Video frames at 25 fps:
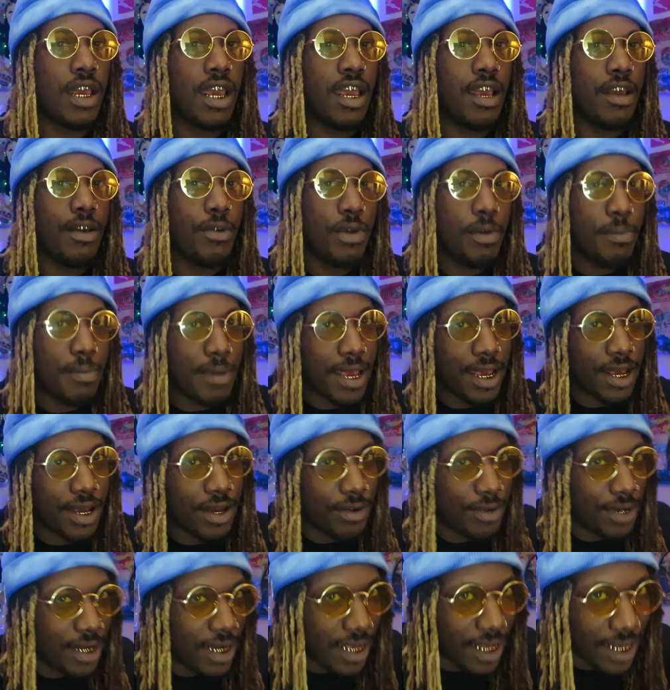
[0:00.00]
Okay, we back
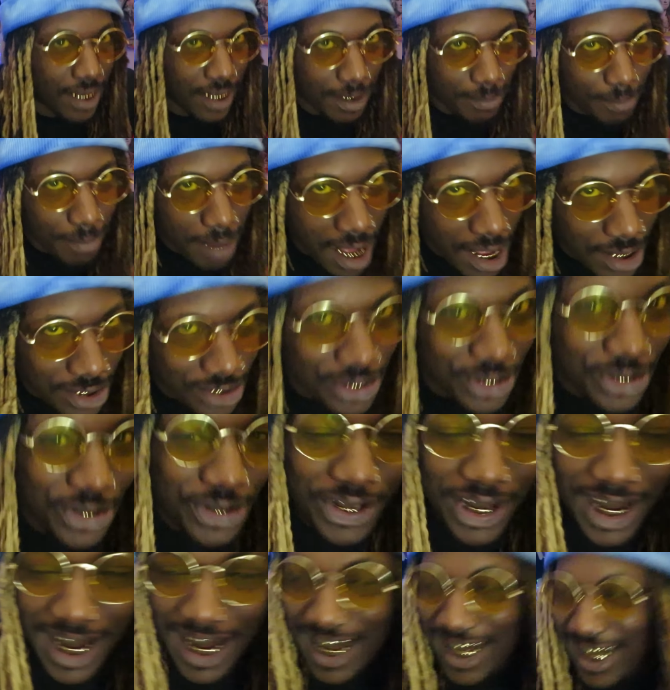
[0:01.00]
on that. Mazel
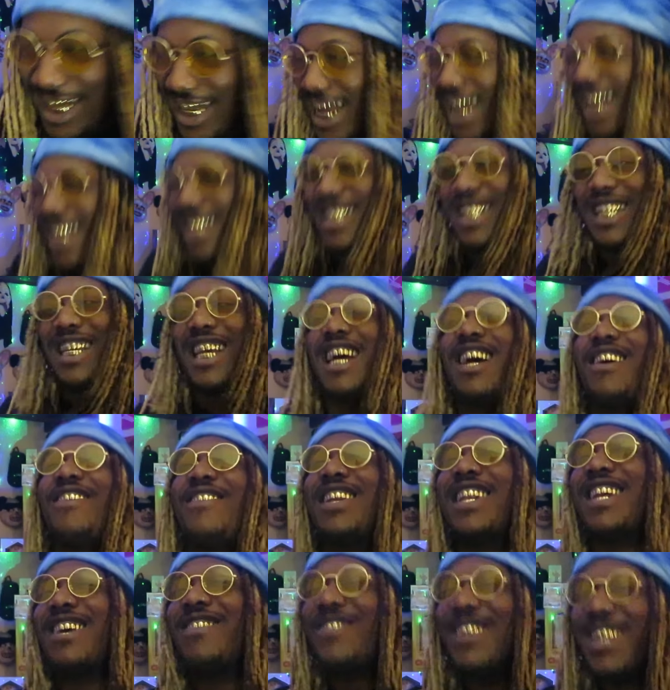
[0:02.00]
Tron tight
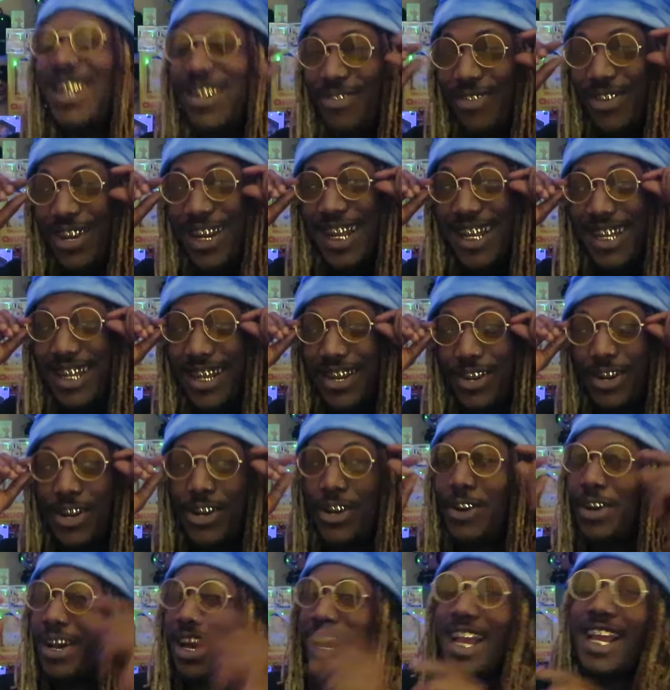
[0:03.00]
time, and I'm here for this. Hold
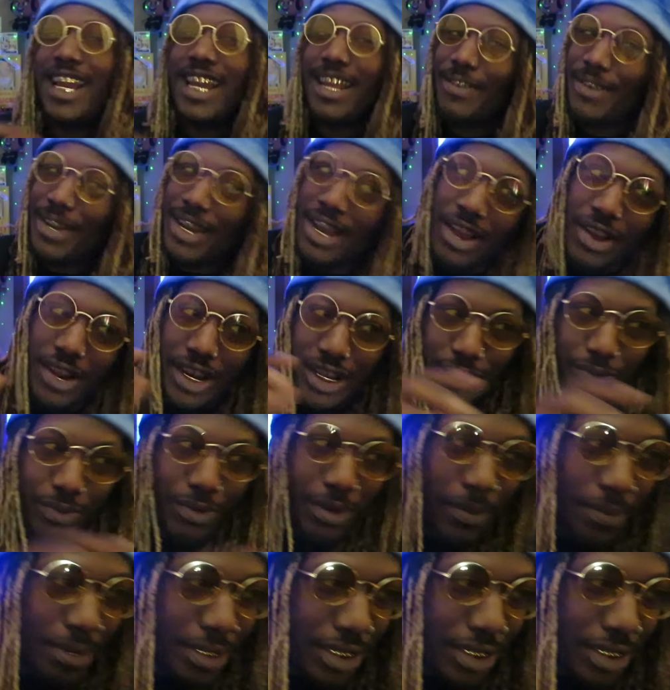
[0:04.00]
on, I ain't even noticed we